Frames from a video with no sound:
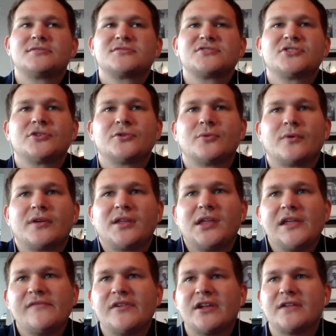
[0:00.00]
So
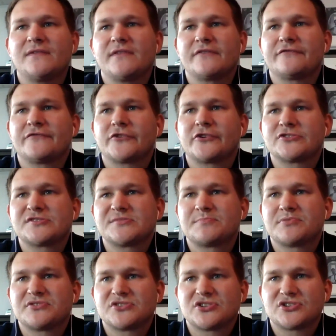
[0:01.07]
even in the
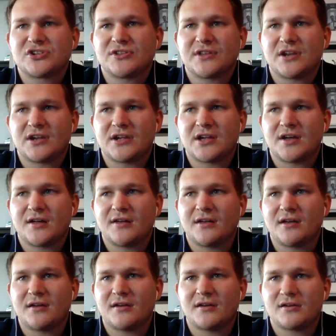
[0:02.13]
first position that I got,
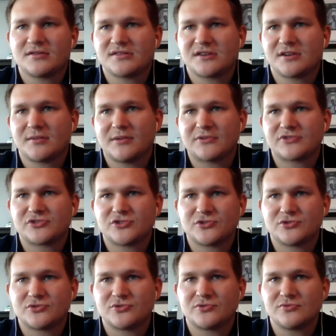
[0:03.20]
I'll talk about
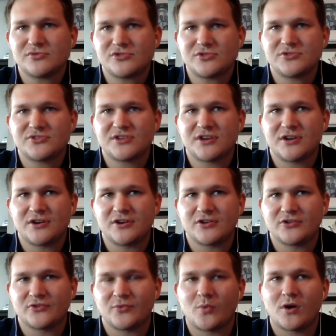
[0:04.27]
two
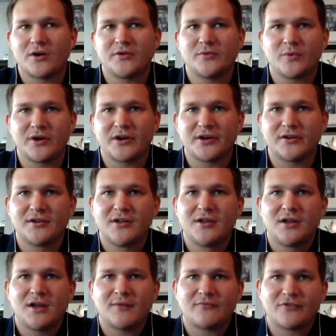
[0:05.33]
scenarios. One where
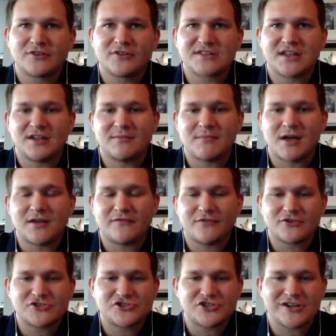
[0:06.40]
I'm first getting my
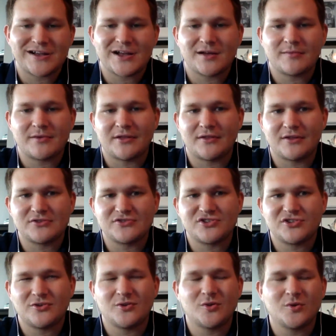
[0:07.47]
first job, and then
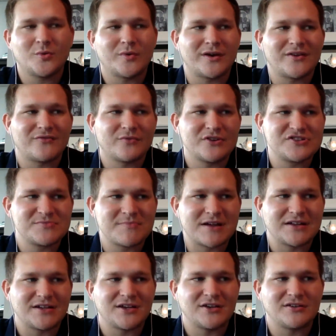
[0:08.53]
two, when I've reached
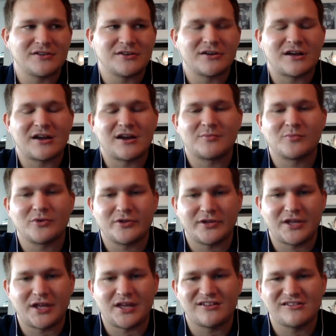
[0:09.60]
my year and I'm
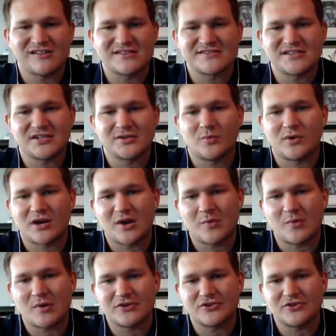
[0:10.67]
really analyzing what
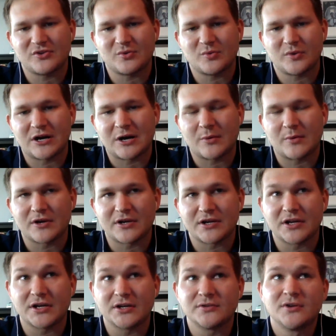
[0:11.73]
I want to do, where I want
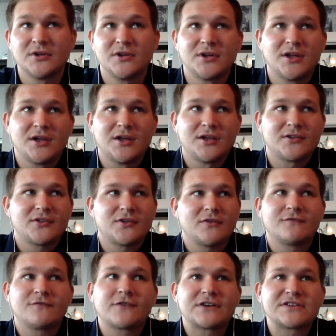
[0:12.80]
to go.
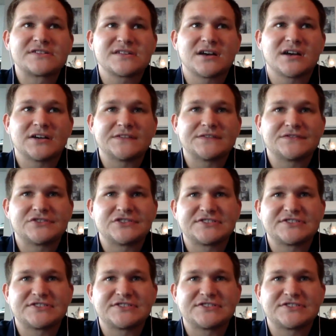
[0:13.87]
So first off,